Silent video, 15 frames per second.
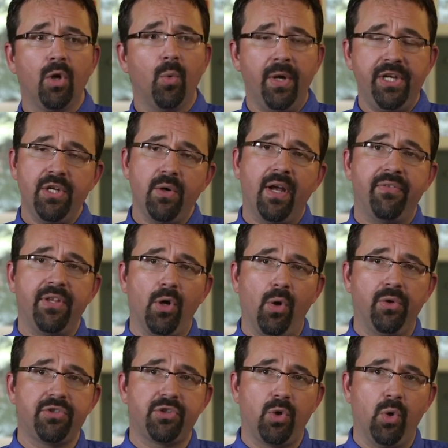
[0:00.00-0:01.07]
we do have the
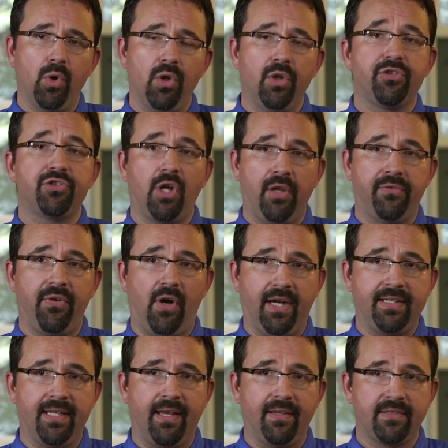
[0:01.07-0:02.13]
old school salt fog
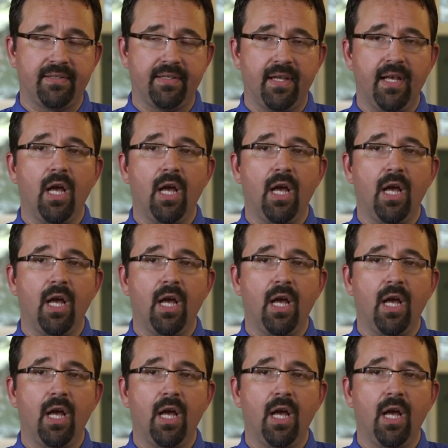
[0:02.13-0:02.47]
test,